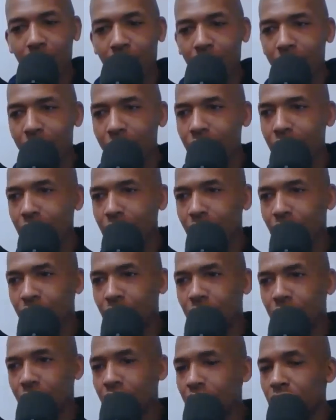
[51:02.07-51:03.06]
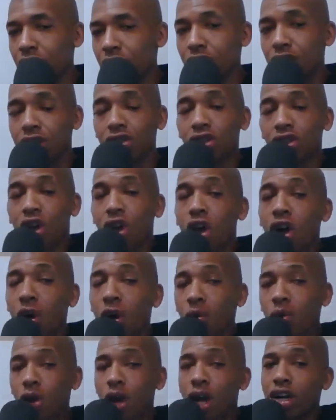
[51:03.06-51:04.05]
Like, this is
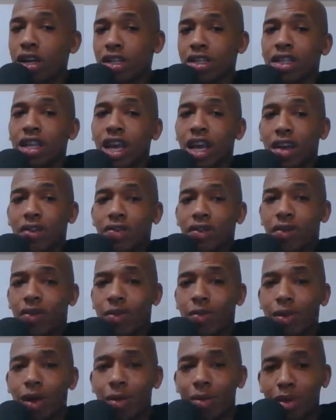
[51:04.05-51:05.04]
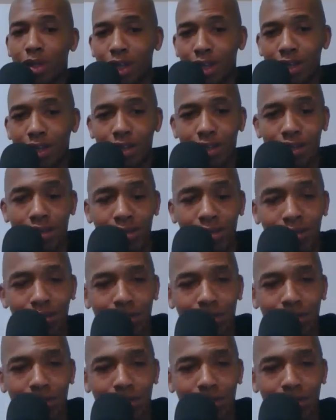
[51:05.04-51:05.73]
all we understand from Republicans.